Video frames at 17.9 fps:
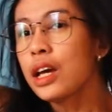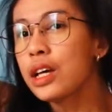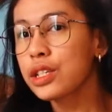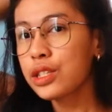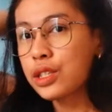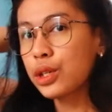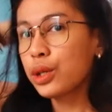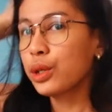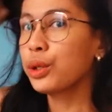
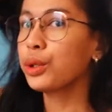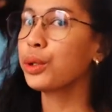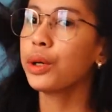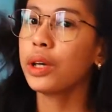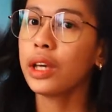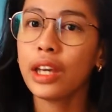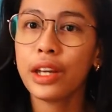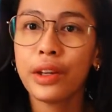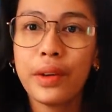So
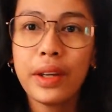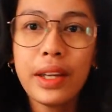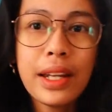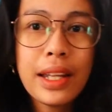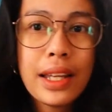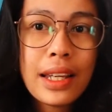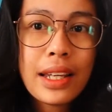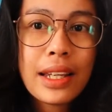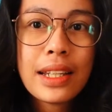here it
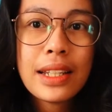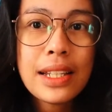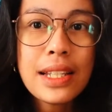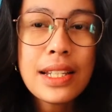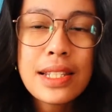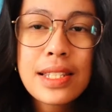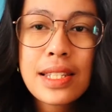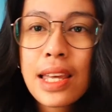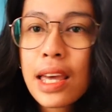
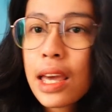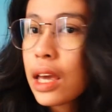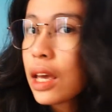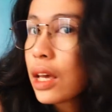is.